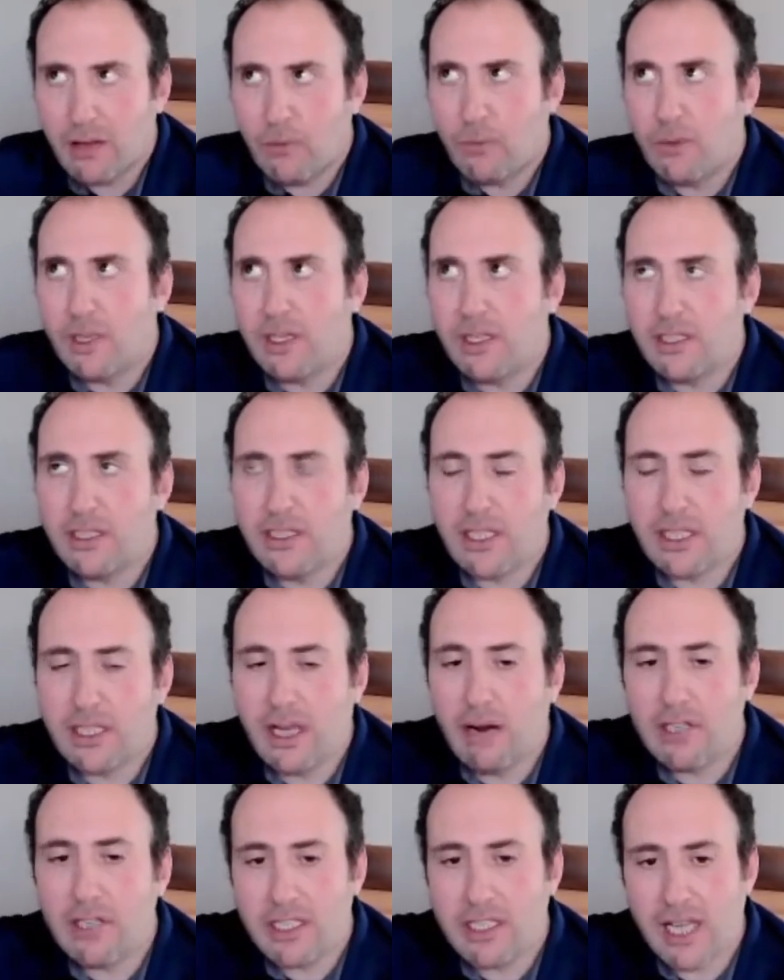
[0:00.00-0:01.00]
when the
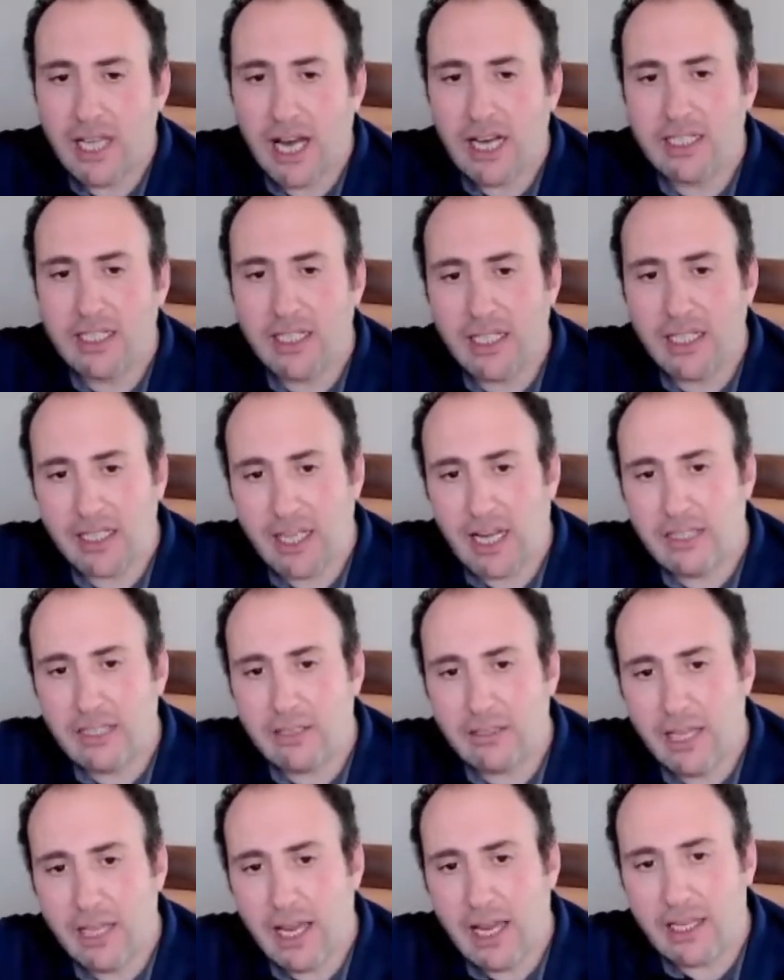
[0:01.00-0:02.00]
technology stocks decline
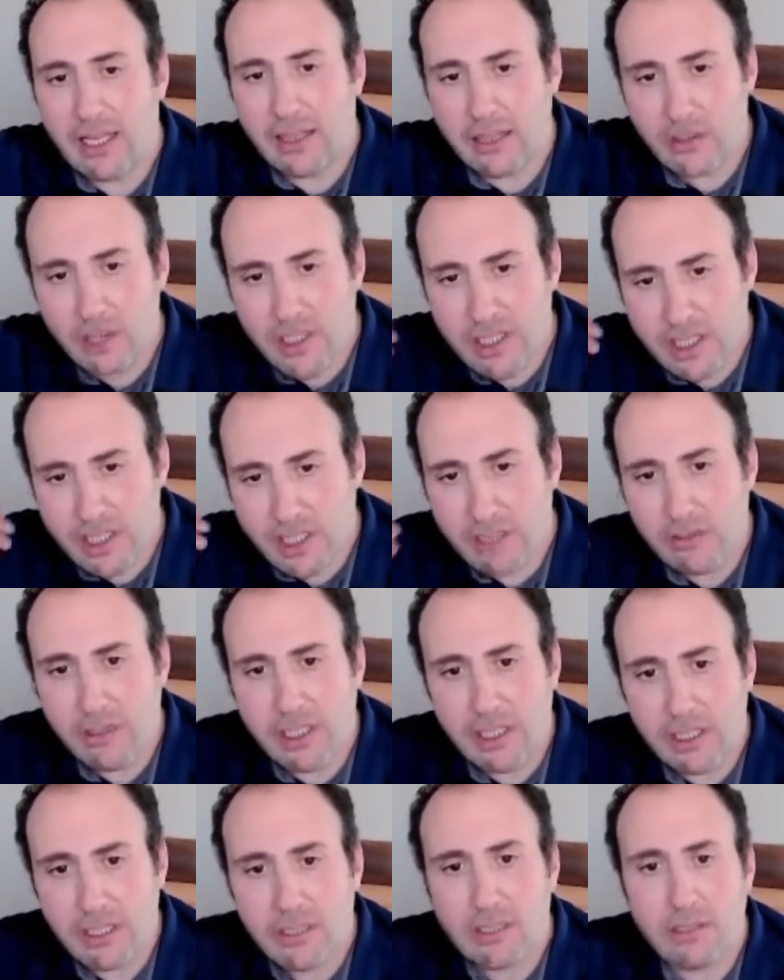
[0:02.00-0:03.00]
today and there's still
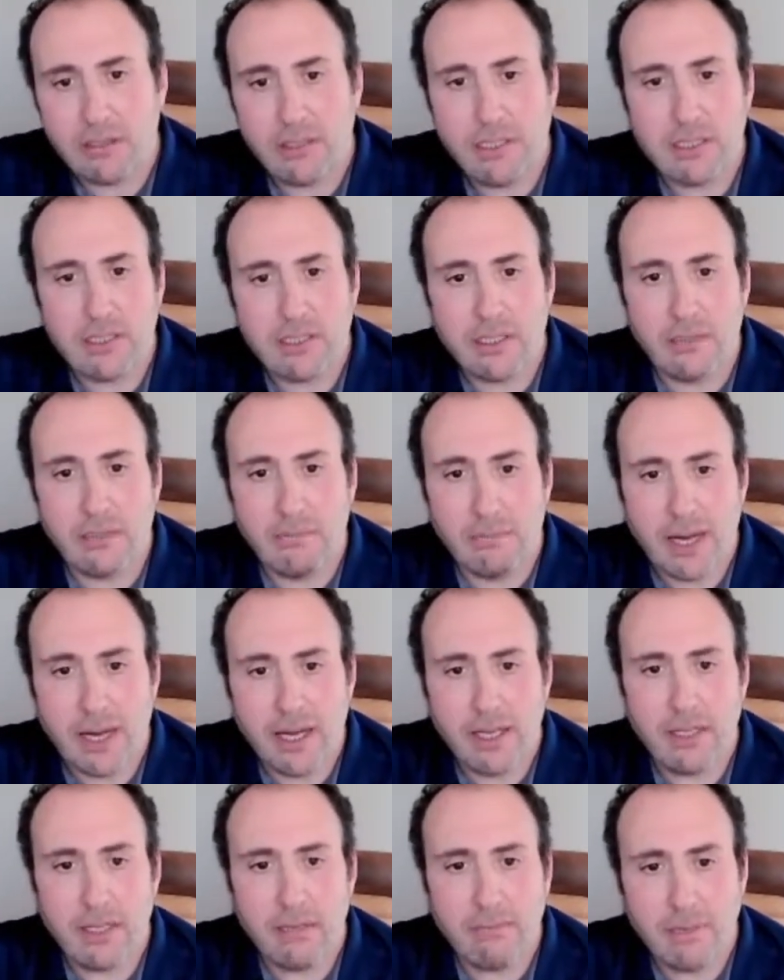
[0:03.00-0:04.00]
interest in
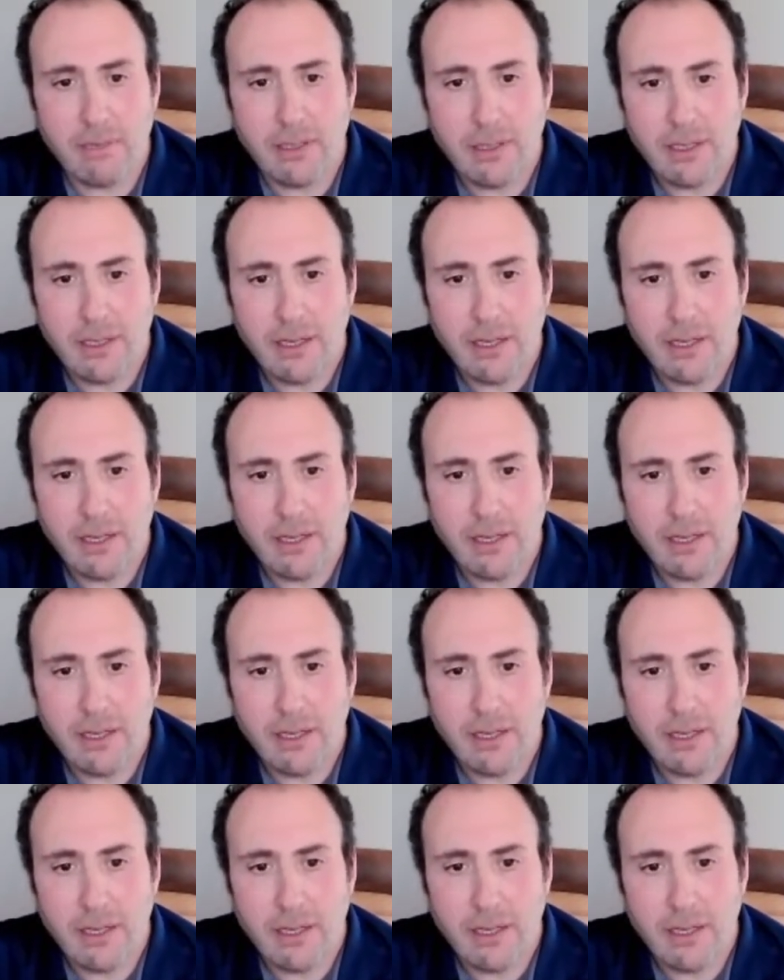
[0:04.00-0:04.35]
buying them,